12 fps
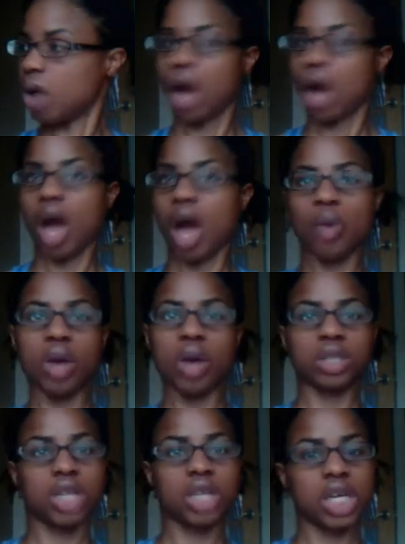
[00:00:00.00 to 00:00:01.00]
I want
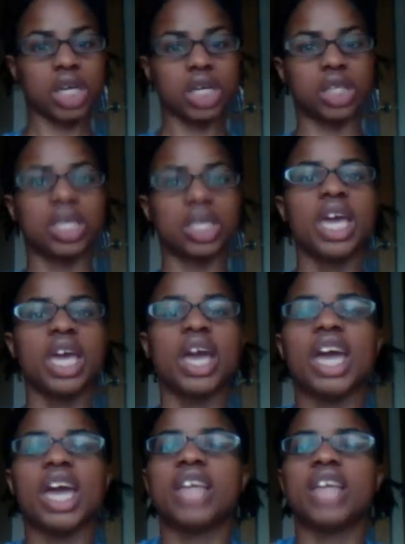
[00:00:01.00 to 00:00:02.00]
cookies.
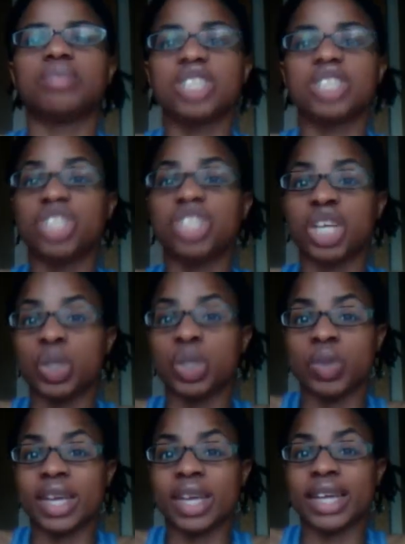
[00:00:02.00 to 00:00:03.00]
As much as I knew
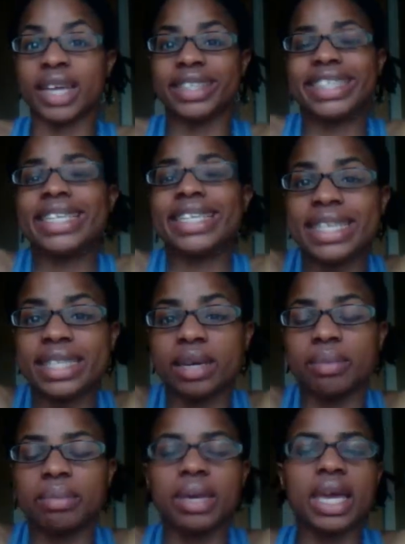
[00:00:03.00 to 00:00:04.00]
that I didn't need
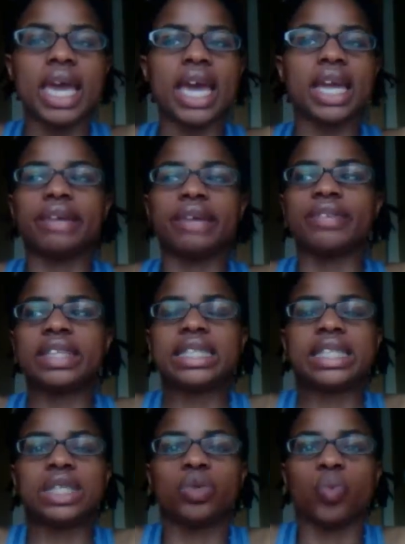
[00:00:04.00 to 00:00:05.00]
them and I really
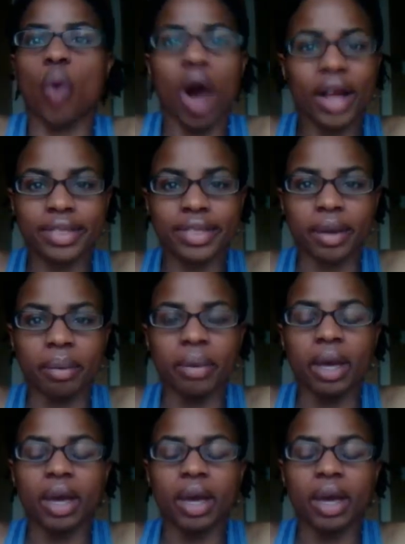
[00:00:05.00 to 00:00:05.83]
didn't want them.